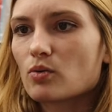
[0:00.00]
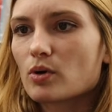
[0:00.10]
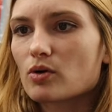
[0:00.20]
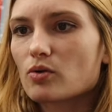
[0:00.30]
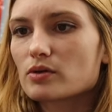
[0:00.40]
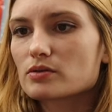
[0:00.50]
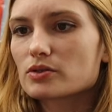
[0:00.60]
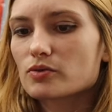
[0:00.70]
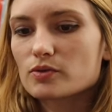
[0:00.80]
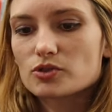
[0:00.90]
Little quartz
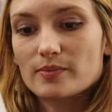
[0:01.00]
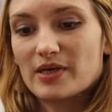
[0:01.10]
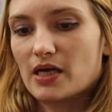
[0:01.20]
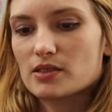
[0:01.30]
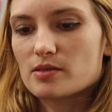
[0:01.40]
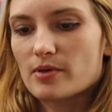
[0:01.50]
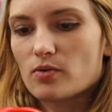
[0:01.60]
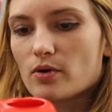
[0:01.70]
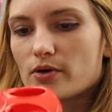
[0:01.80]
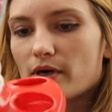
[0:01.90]
screw and I mean, it has to be the
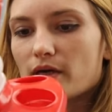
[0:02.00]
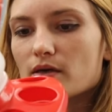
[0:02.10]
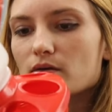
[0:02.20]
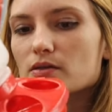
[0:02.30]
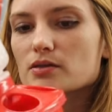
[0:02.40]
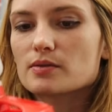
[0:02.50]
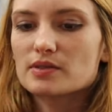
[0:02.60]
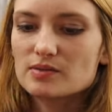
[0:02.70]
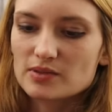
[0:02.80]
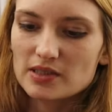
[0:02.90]
water, I guess. It
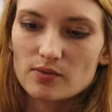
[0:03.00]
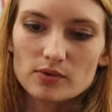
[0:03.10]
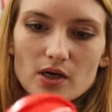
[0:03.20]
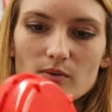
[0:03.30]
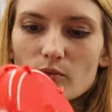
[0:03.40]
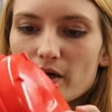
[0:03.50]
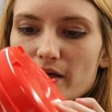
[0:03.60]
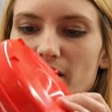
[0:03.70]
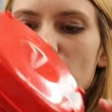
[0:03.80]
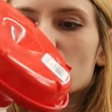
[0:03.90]
seems like that would come right
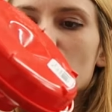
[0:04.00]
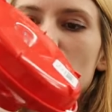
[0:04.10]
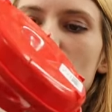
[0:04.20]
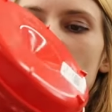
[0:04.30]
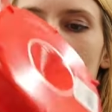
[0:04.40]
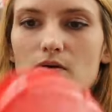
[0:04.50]
out, though.